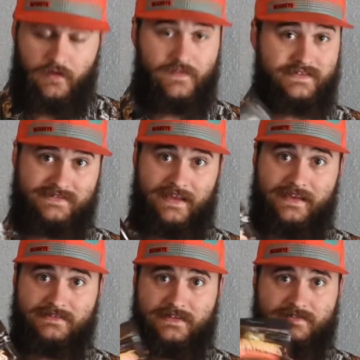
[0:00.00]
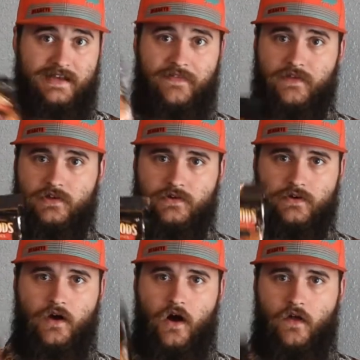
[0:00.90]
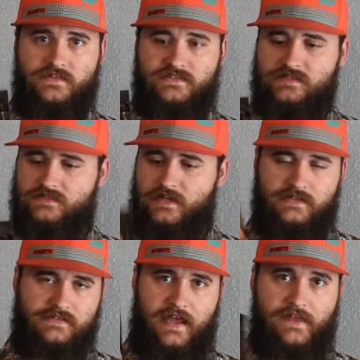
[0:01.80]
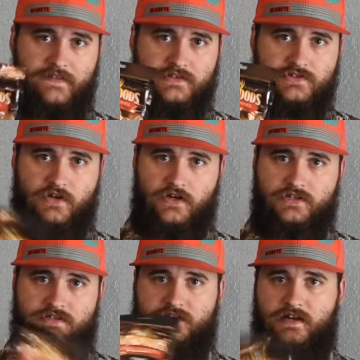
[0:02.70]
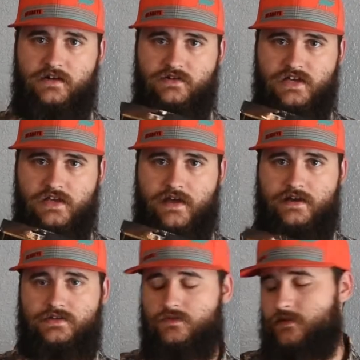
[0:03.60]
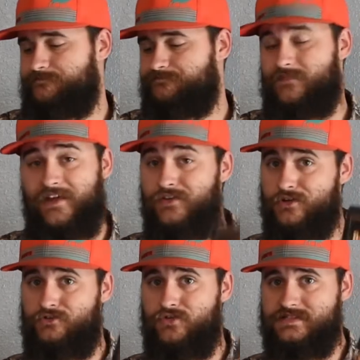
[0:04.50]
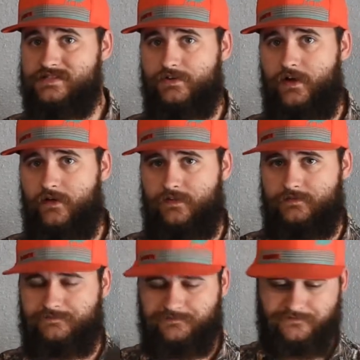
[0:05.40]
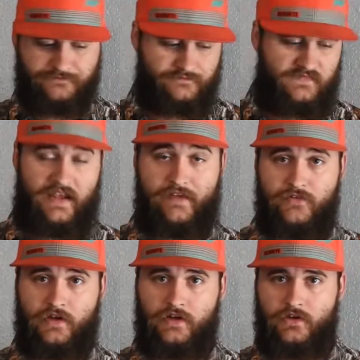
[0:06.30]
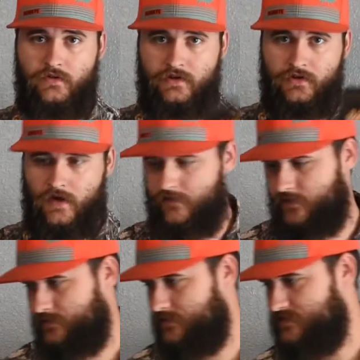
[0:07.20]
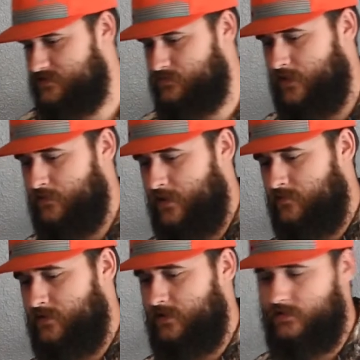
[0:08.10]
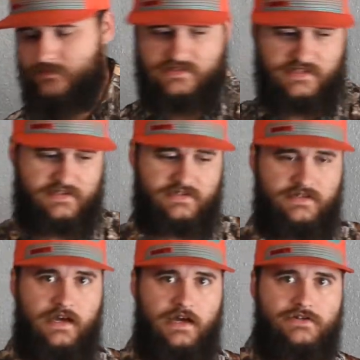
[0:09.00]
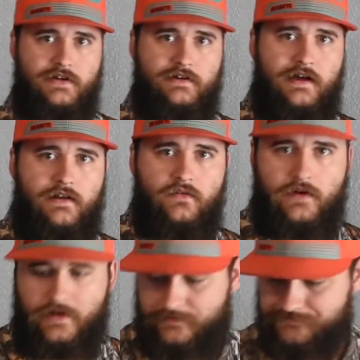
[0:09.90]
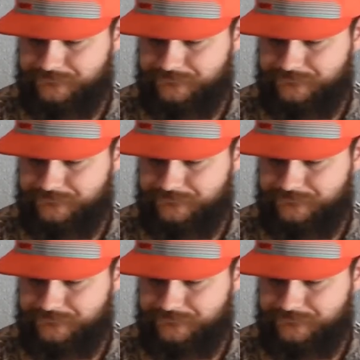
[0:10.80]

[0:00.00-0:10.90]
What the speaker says: This is easy. It's got to cure all the seasonings and the instructions, and it'll tell you how to do it. And you can do this in your oven. If you're going to do it in your oven, this is what I recommend. Let me set this dehydrator out of the way.